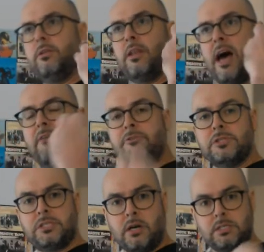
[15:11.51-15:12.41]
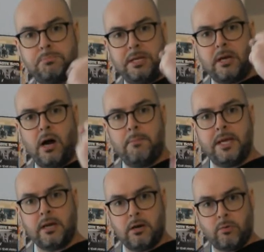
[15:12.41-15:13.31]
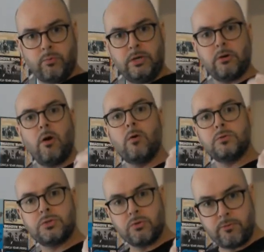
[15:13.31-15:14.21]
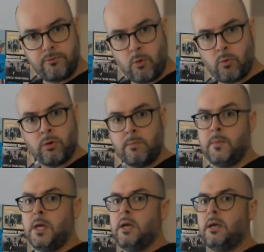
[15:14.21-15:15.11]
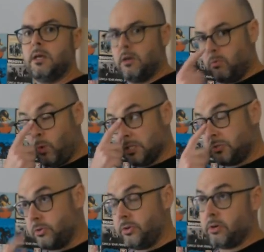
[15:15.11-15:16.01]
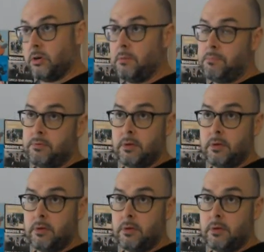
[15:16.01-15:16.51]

the novel starts becoming a real cultural form in Western Europe